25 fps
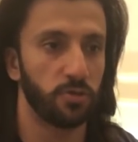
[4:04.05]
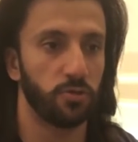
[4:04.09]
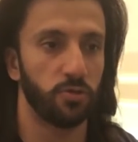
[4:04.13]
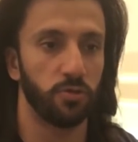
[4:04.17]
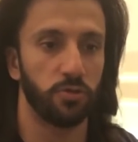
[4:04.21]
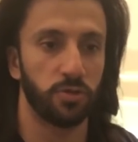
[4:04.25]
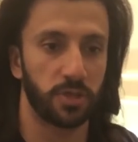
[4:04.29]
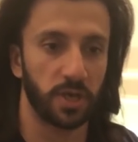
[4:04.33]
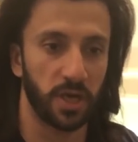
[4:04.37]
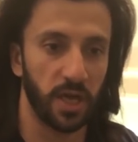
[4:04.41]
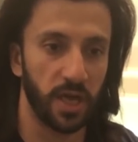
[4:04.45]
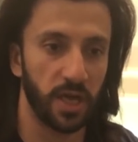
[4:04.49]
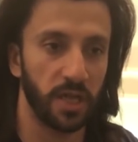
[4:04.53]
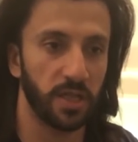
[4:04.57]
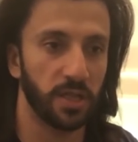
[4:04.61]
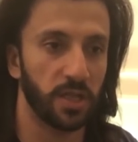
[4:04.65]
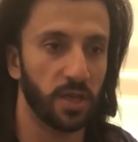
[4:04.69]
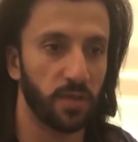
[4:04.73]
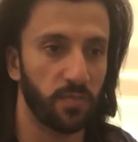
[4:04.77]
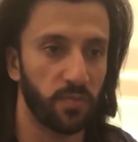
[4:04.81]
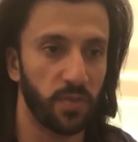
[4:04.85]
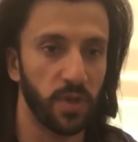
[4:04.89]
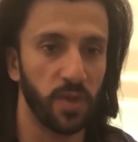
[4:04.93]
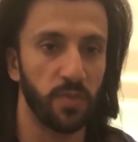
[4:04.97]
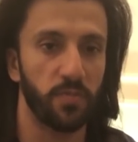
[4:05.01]
to
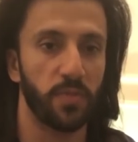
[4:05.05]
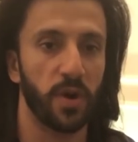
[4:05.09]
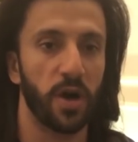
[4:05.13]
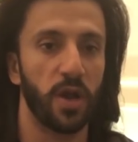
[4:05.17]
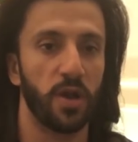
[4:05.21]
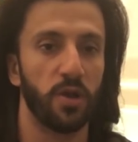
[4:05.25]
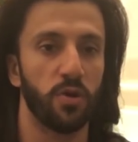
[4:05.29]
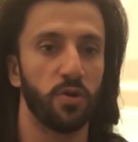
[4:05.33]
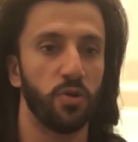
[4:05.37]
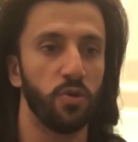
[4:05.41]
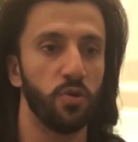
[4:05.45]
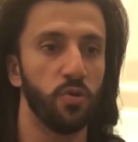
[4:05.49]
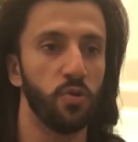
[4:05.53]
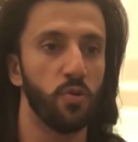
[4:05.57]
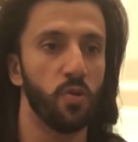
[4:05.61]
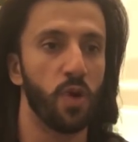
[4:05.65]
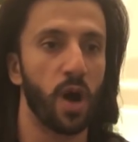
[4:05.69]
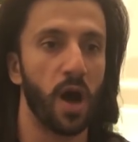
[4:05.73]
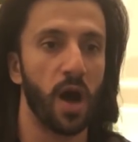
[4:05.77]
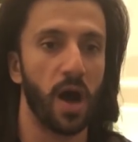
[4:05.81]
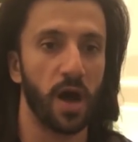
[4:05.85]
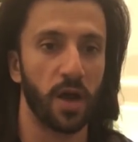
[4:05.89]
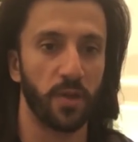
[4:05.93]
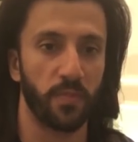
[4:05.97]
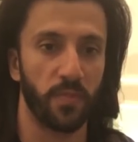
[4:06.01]
train the people
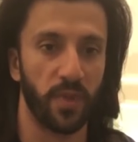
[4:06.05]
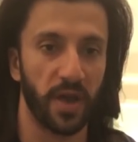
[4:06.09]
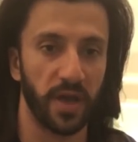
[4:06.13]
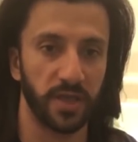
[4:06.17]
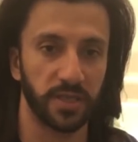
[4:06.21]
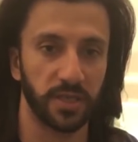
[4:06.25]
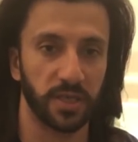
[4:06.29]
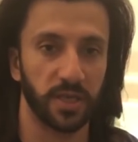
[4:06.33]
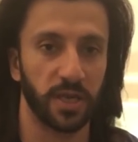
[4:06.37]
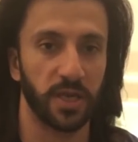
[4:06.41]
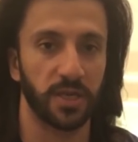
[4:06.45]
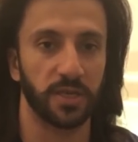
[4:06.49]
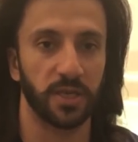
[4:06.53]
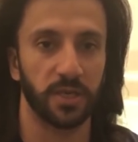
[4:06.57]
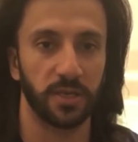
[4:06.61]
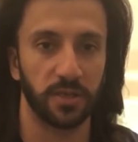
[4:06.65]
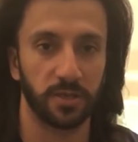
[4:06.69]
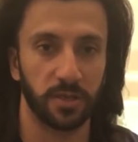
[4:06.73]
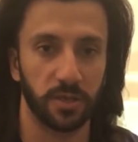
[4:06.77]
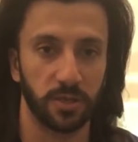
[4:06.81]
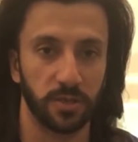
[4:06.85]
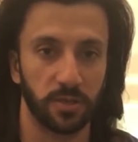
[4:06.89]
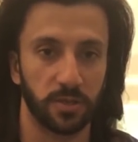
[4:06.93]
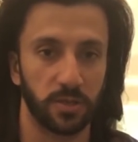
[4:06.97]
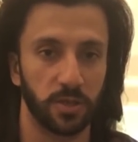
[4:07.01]
who are passionate,
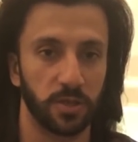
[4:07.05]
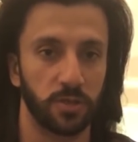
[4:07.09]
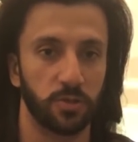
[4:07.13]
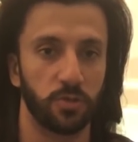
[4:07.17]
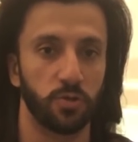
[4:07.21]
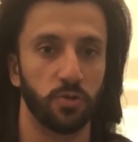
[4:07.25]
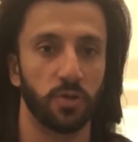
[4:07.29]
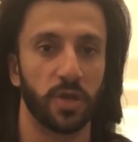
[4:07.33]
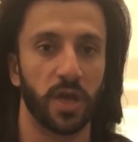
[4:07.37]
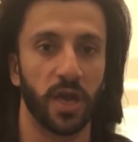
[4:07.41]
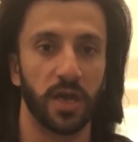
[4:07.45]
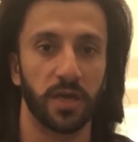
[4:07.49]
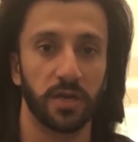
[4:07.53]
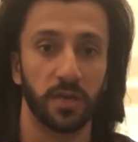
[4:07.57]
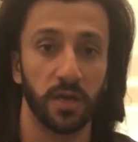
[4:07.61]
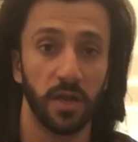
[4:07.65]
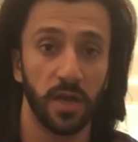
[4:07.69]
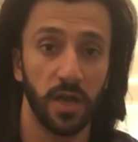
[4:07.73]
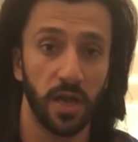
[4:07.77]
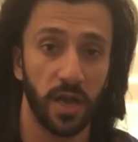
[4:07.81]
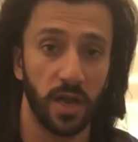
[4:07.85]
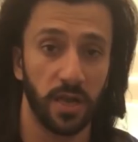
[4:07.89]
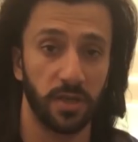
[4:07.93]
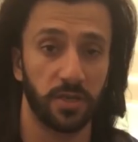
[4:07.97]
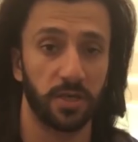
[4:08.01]
interested to get
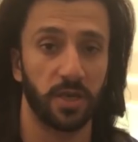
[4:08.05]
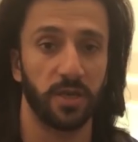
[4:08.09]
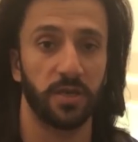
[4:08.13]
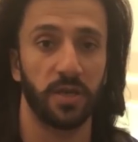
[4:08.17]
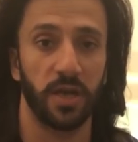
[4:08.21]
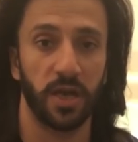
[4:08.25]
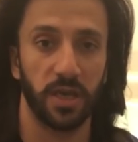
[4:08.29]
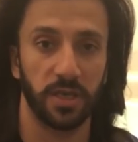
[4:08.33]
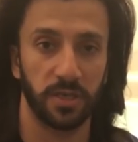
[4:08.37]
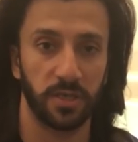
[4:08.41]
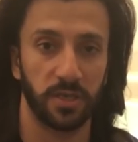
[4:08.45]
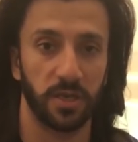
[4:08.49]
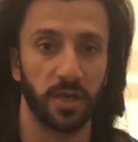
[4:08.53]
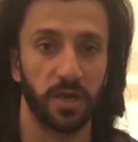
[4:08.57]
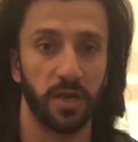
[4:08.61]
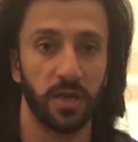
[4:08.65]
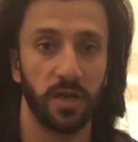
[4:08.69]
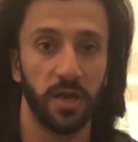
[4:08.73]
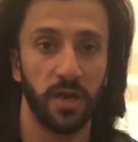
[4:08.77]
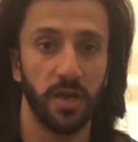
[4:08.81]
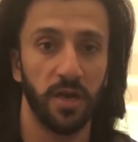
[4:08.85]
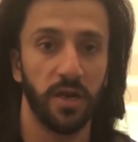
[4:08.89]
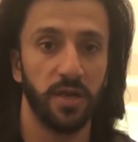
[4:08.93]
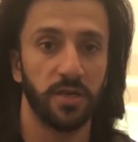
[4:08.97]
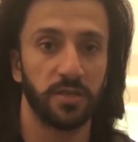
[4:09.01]

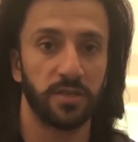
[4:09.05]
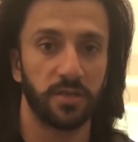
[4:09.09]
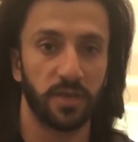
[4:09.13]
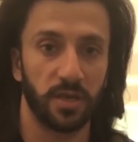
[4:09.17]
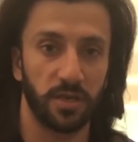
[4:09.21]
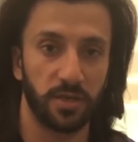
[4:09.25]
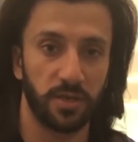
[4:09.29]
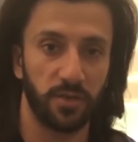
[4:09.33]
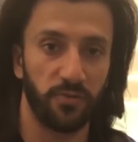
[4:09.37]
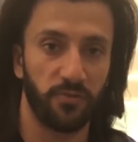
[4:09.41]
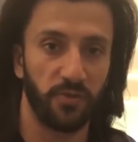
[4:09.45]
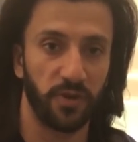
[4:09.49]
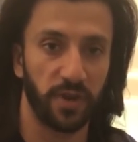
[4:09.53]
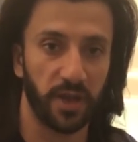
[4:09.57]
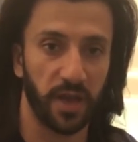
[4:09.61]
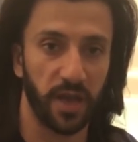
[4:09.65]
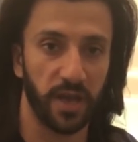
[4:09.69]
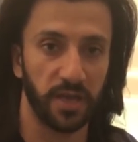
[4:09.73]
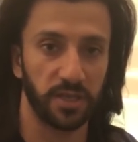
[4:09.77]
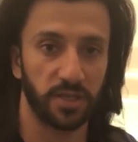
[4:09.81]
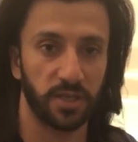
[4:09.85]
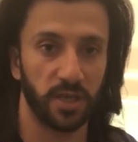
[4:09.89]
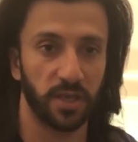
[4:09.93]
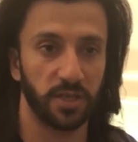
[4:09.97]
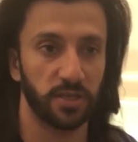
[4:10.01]
international
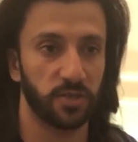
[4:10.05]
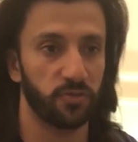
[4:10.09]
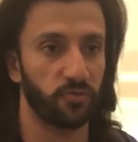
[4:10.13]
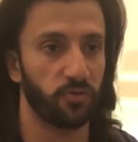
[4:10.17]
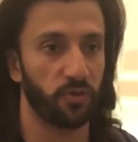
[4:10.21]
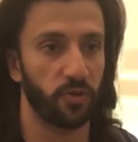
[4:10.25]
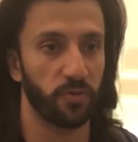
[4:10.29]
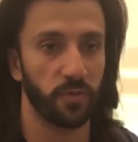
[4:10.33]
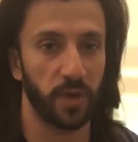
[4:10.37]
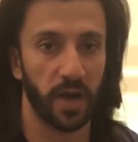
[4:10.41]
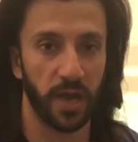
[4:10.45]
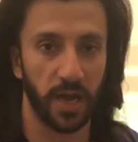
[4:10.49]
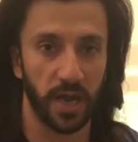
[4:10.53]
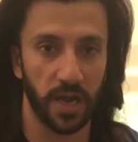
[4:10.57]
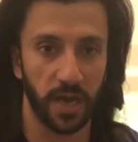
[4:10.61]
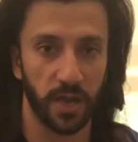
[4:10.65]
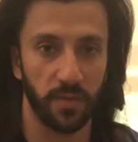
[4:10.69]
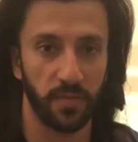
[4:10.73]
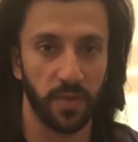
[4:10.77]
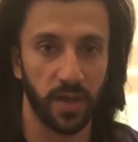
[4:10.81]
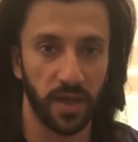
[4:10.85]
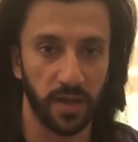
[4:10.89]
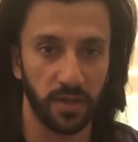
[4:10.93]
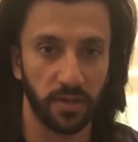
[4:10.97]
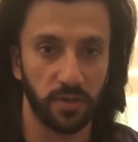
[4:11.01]
certifications from
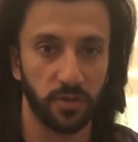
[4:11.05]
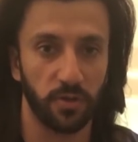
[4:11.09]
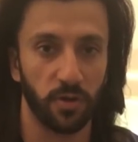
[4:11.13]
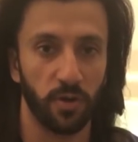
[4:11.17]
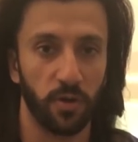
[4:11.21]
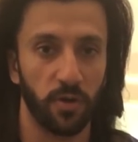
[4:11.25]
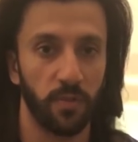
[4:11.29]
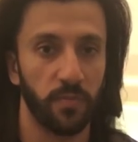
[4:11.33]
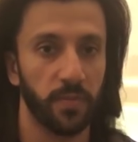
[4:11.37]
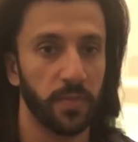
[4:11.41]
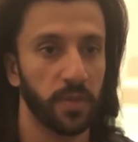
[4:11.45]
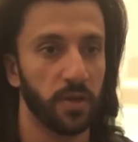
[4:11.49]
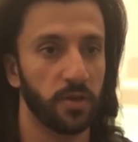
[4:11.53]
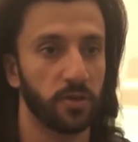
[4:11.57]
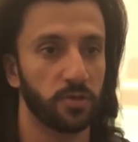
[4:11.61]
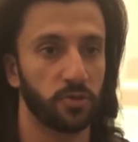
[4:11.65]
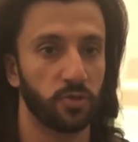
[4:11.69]
Allenamento.